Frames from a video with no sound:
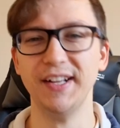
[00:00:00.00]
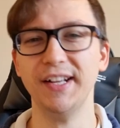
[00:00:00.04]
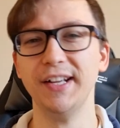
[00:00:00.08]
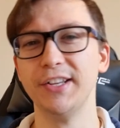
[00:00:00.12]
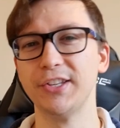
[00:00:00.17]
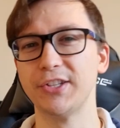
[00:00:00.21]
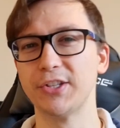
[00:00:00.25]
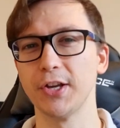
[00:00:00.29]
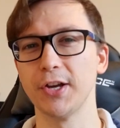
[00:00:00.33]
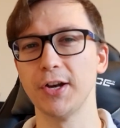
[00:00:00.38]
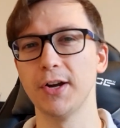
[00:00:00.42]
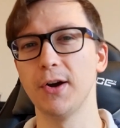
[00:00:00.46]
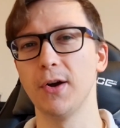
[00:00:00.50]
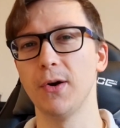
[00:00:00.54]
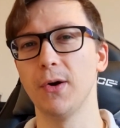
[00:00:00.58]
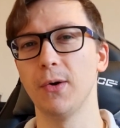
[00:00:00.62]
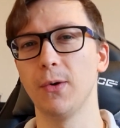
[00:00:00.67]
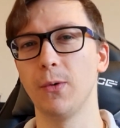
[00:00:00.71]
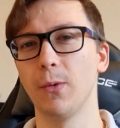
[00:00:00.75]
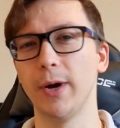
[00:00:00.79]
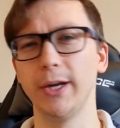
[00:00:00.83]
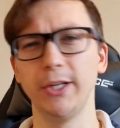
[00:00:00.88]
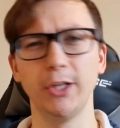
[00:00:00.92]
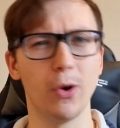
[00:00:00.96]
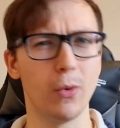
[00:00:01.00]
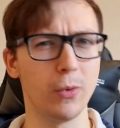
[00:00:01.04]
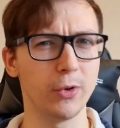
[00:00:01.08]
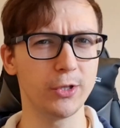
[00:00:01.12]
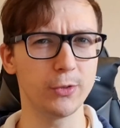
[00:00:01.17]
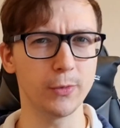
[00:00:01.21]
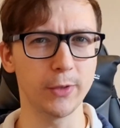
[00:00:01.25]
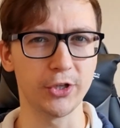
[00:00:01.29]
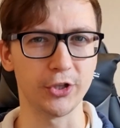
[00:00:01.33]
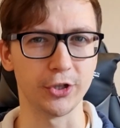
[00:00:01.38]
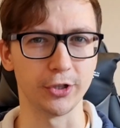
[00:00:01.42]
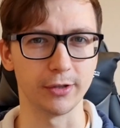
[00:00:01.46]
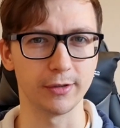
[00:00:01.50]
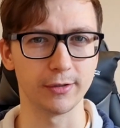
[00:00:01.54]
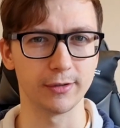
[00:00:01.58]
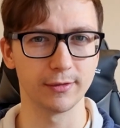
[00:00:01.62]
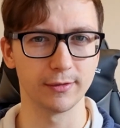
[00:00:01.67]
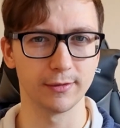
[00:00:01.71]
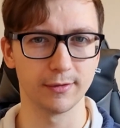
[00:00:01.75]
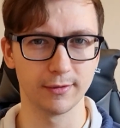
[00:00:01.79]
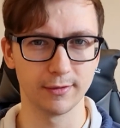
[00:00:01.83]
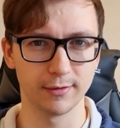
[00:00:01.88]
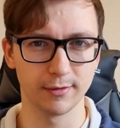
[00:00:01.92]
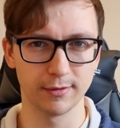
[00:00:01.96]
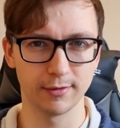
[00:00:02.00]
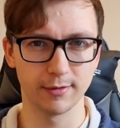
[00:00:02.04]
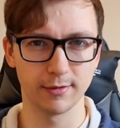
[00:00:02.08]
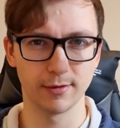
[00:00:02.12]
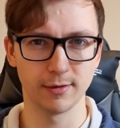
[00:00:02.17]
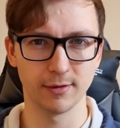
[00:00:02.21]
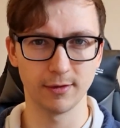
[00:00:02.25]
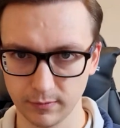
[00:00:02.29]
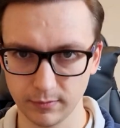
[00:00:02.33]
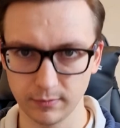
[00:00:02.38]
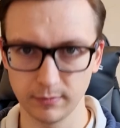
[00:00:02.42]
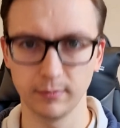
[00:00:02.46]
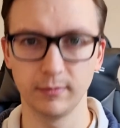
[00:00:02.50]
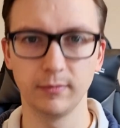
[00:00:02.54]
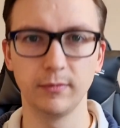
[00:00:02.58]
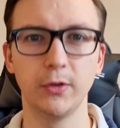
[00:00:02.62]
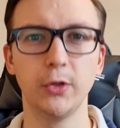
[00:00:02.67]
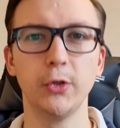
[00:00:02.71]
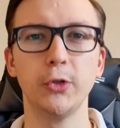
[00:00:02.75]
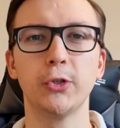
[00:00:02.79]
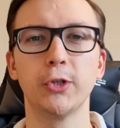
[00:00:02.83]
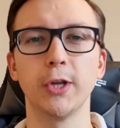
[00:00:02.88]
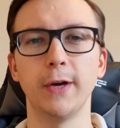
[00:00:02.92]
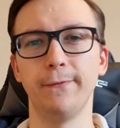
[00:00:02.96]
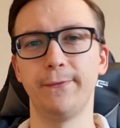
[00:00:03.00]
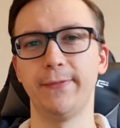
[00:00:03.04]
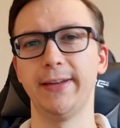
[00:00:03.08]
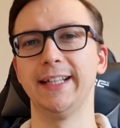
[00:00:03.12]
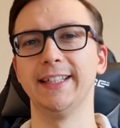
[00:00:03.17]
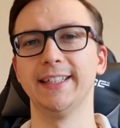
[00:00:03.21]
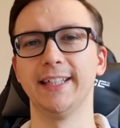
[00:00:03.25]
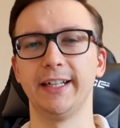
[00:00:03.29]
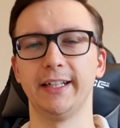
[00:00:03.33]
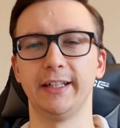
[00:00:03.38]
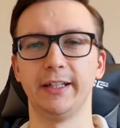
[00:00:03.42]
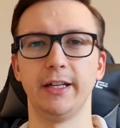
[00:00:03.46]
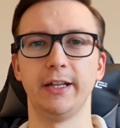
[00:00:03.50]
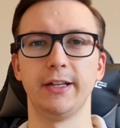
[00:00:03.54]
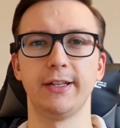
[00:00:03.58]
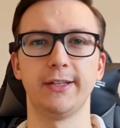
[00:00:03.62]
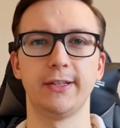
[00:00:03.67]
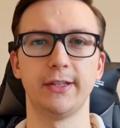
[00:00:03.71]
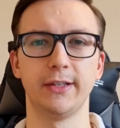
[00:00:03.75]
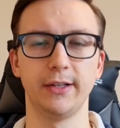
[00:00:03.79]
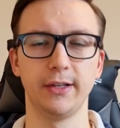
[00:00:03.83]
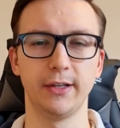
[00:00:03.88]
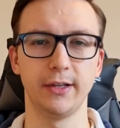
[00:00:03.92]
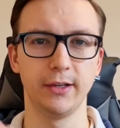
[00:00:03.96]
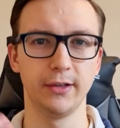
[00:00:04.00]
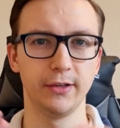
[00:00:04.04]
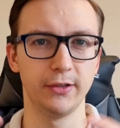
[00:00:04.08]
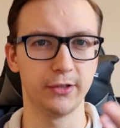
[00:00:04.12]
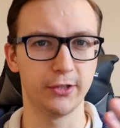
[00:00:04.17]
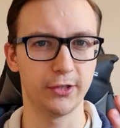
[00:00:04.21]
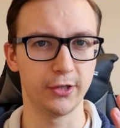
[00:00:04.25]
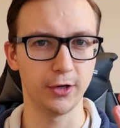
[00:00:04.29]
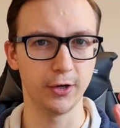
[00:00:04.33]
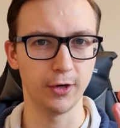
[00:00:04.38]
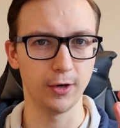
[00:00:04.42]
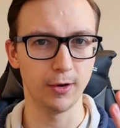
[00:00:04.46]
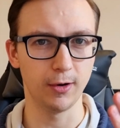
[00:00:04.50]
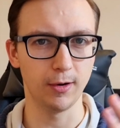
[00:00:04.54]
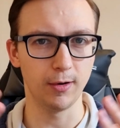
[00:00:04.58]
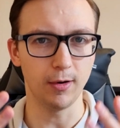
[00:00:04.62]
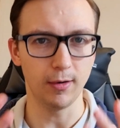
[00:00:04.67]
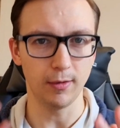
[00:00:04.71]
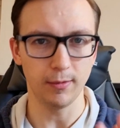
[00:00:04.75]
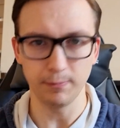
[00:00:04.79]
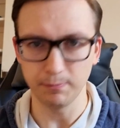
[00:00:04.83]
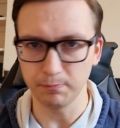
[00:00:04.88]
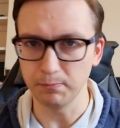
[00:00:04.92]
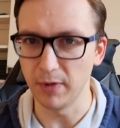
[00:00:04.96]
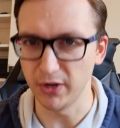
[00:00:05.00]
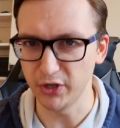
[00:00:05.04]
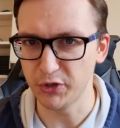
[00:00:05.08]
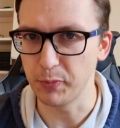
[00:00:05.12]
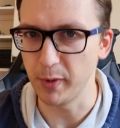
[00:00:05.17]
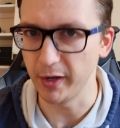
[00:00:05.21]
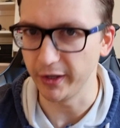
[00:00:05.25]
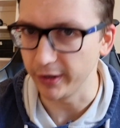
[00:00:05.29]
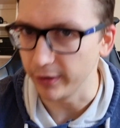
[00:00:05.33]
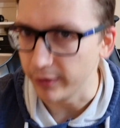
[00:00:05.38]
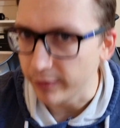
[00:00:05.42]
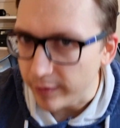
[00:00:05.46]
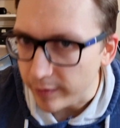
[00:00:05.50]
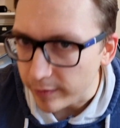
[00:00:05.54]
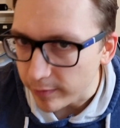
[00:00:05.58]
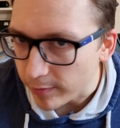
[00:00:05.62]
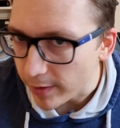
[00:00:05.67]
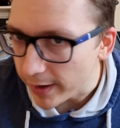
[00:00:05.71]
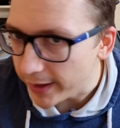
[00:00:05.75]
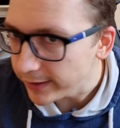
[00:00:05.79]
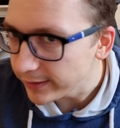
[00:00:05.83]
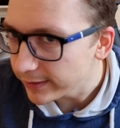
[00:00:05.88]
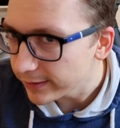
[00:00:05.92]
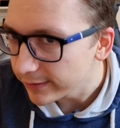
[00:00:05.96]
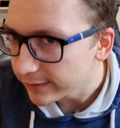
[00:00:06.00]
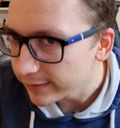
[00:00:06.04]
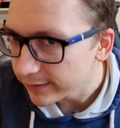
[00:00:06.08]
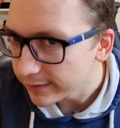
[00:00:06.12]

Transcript: So why don't we switch it? Do something like this. So much better, right?